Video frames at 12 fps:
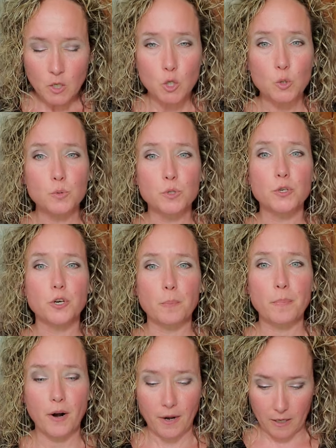You do your
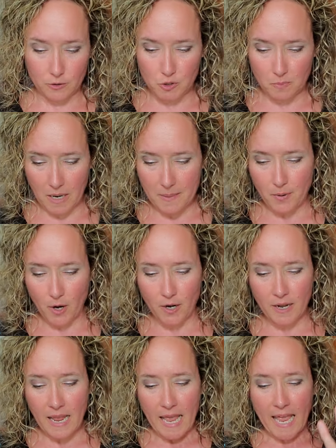part, I'll do my part.